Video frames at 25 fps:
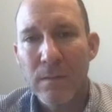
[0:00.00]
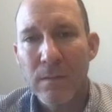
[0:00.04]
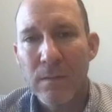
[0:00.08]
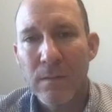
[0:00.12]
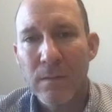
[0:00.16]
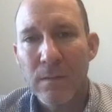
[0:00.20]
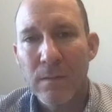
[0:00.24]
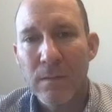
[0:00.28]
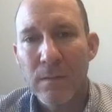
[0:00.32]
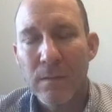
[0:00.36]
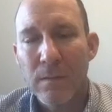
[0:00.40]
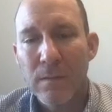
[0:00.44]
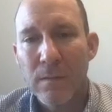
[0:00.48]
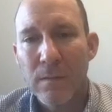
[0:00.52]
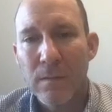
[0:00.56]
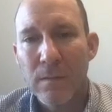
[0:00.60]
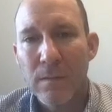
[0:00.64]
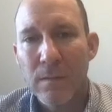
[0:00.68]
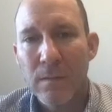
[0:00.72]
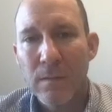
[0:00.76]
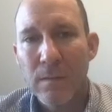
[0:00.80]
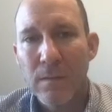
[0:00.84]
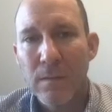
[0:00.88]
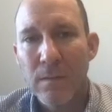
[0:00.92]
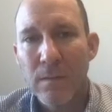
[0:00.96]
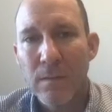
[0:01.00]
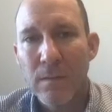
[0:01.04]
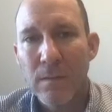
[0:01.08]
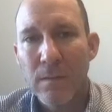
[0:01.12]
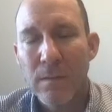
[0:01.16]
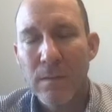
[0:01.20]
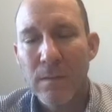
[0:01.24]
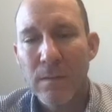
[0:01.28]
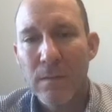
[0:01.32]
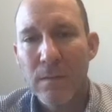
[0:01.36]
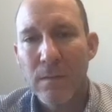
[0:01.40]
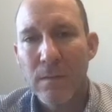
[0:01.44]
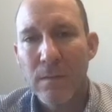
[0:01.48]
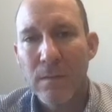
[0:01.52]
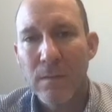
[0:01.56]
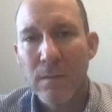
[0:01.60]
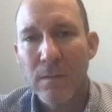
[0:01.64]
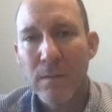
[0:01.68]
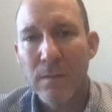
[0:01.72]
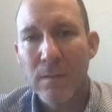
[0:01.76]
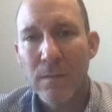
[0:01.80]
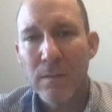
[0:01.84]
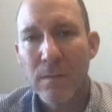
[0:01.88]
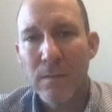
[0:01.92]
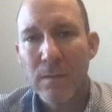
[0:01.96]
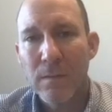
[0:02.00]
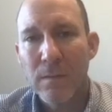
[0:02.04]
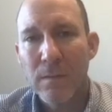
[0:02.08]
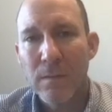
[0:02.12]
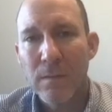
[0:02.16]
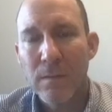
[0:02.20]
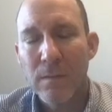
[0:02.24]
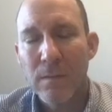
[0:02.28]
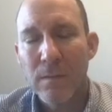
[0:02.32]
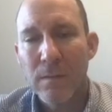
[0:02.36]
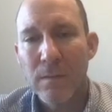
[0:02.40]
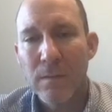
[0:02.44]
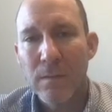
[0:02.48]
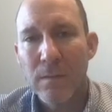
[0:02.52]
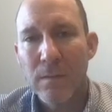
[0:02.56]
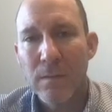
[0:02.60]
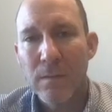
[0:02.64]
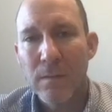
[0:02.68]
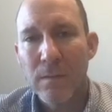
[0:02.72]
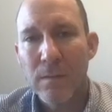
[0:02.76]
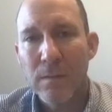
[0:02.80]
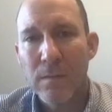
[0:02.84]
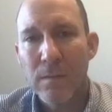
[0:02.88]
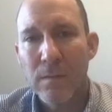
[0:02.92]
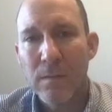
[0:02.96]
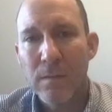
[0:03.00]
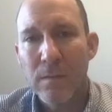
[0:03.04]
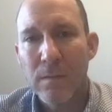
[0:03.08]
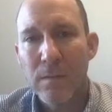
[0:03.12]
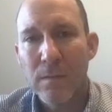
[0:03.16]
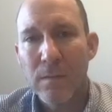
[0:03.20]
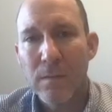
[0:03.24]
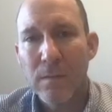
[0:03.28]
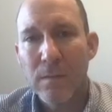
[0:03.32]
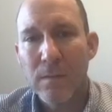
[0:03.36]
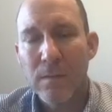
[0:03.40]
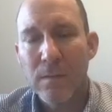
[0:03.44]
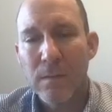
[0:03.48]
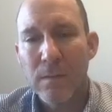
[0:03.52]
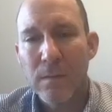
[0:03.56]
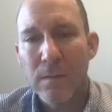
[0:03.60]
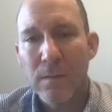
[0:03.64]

[no speech]